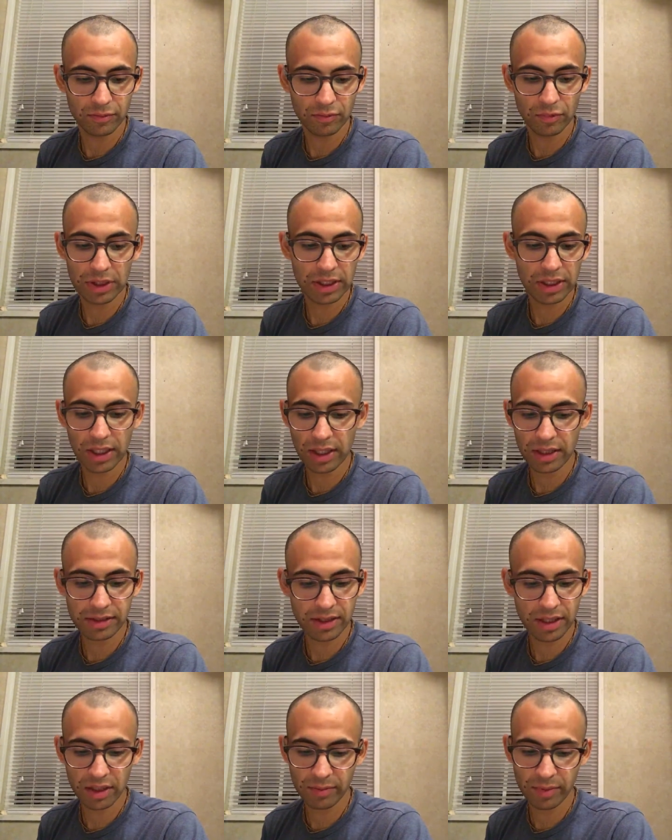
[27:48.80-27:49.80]
What can I
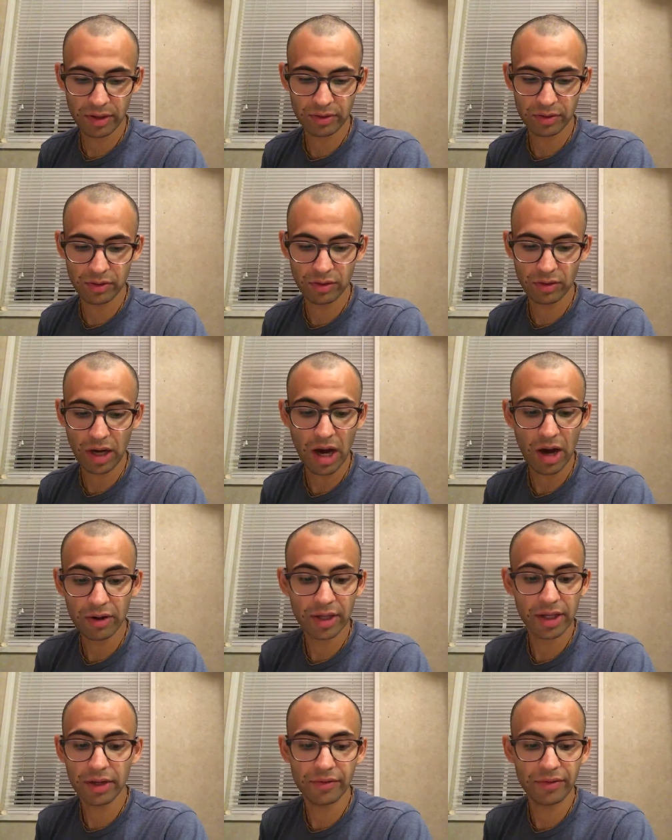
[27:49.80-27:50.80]
say about you, or how
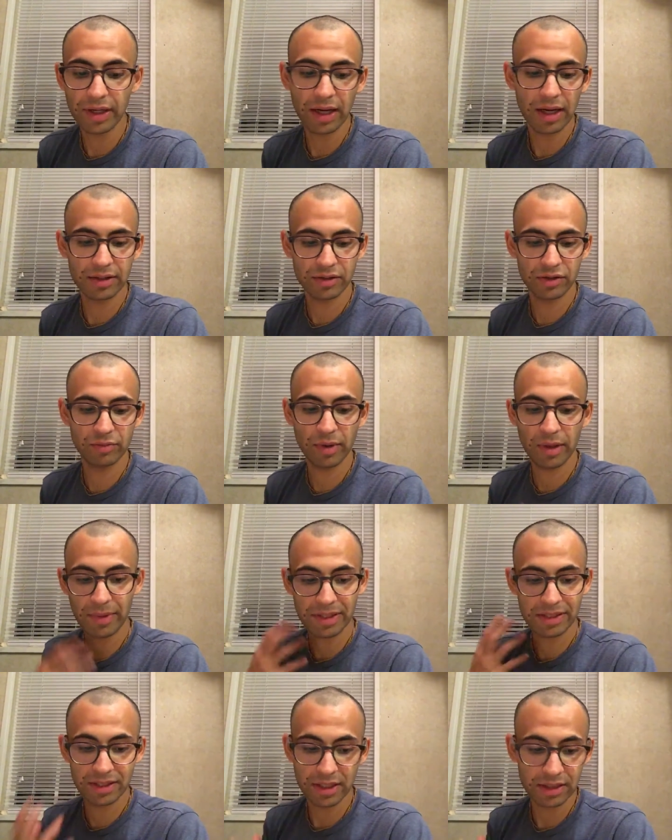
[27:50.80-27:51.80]
can I realize you by
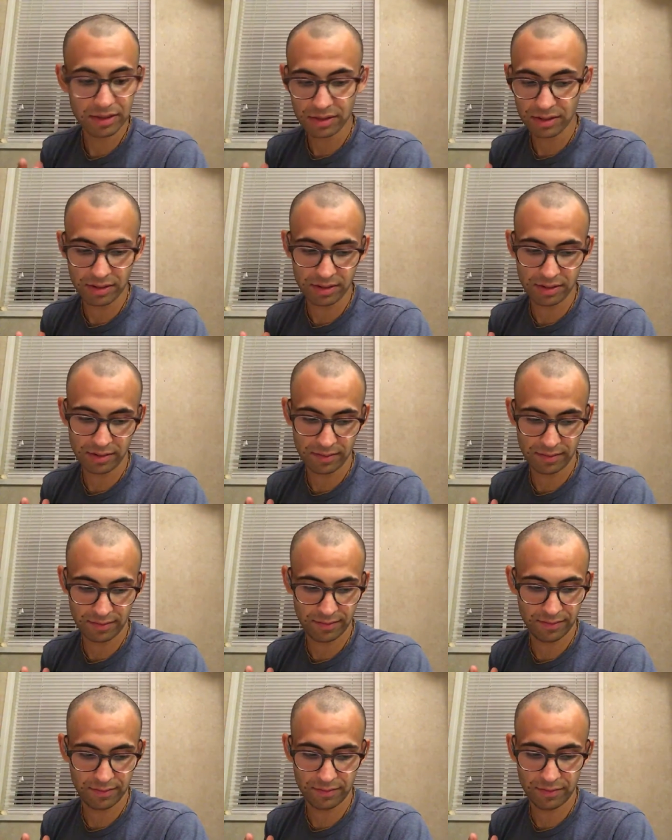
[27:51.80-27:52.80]
my senses?
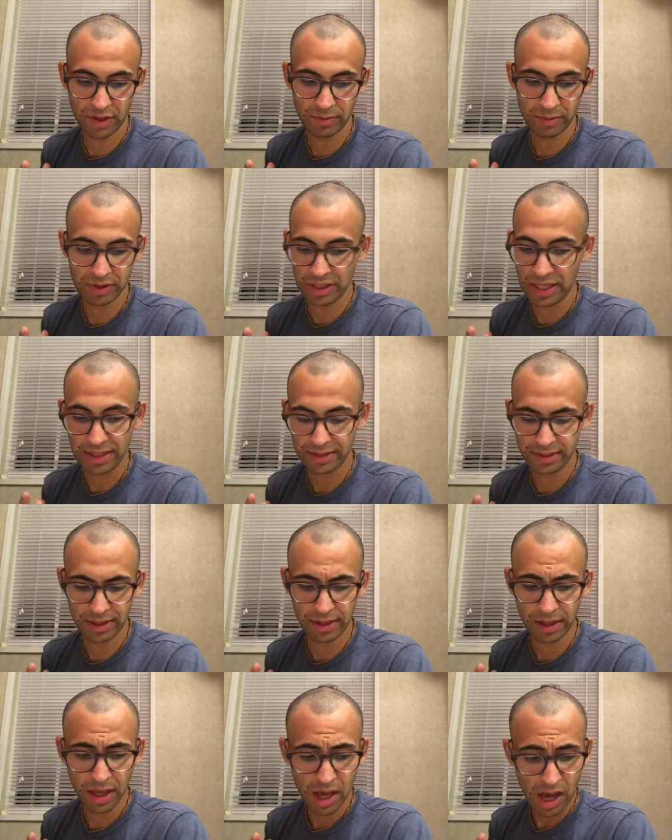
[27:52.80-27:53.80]
Brahma's asking.
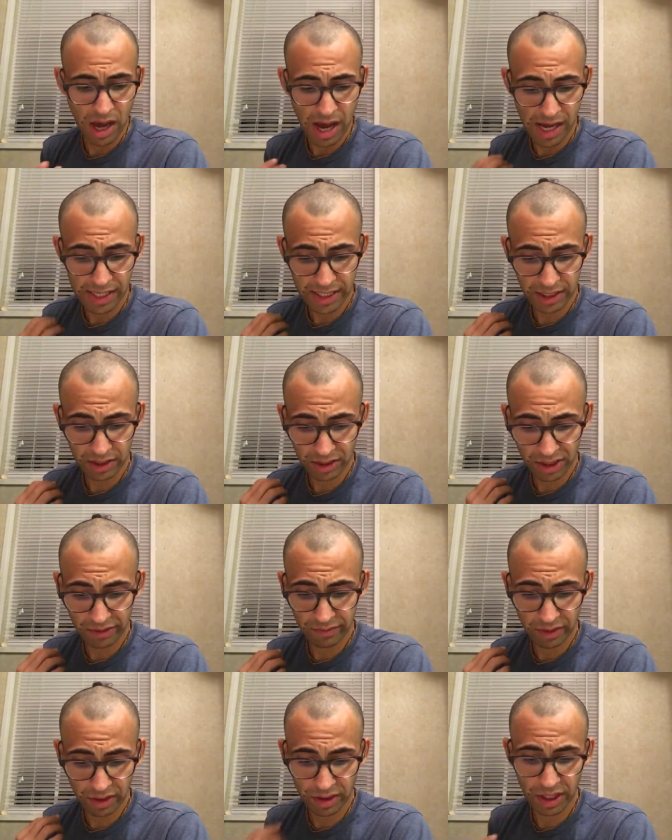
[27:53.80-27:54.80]
I cannot
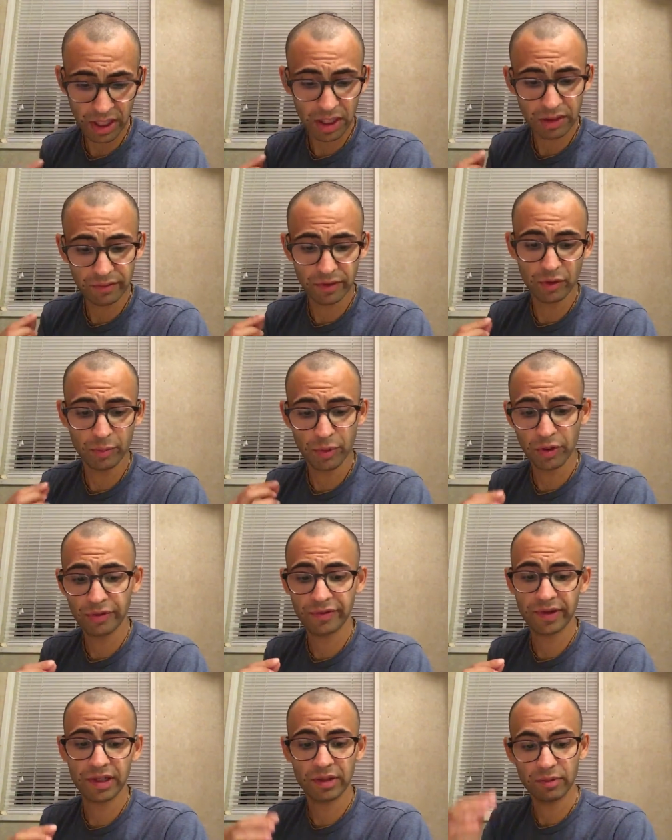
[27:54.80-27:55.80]
even think of you
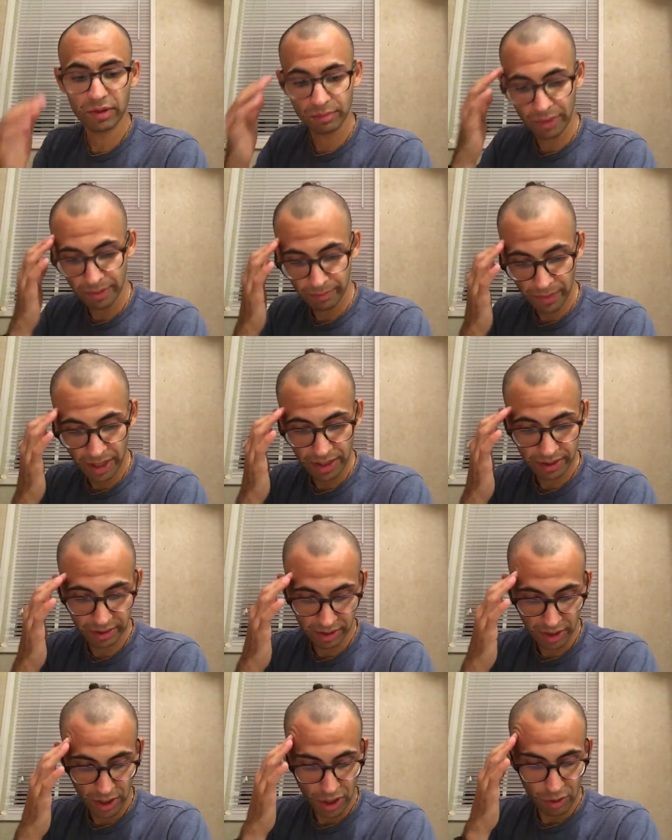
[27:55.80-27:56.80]
perfectly with my mind,
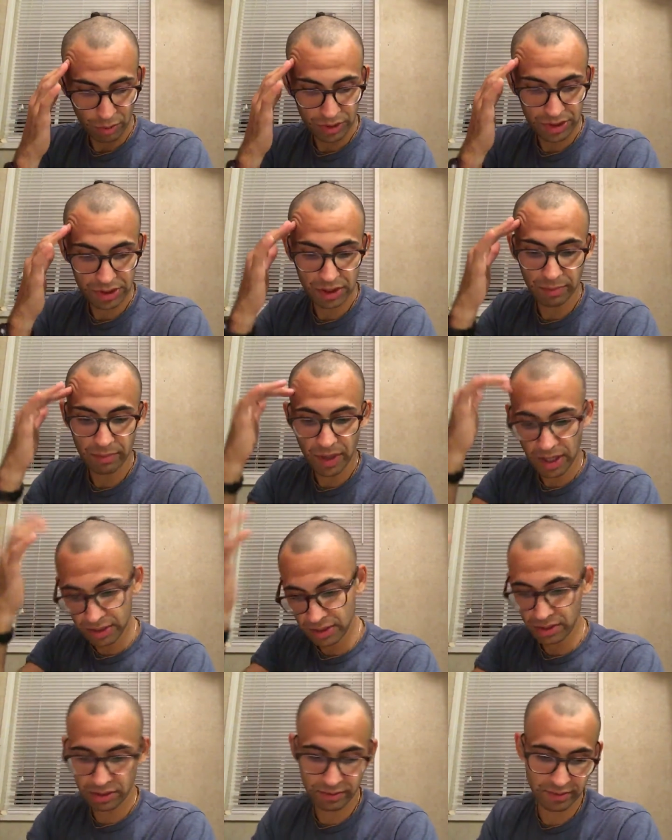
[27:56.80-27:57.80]
which is the
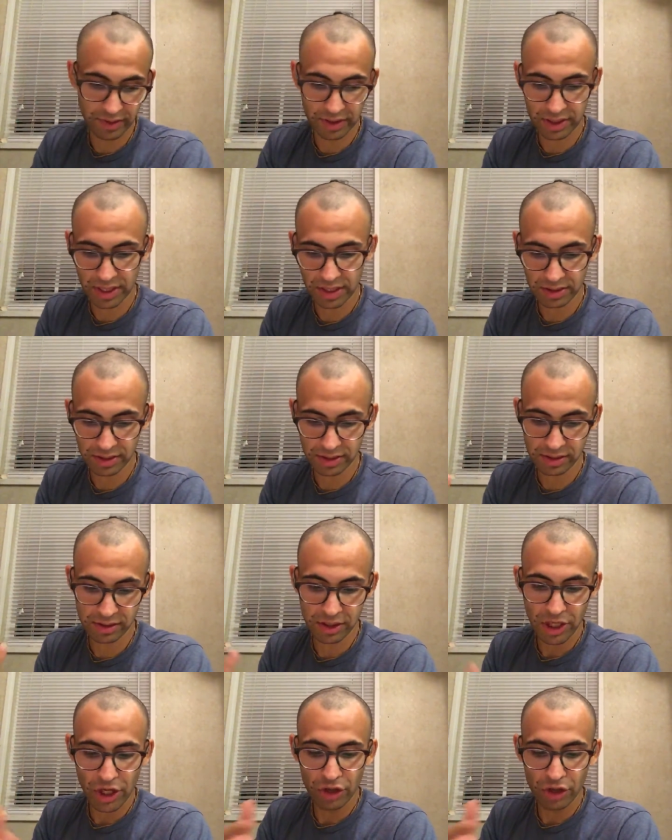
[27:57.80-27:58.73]
master of the senses.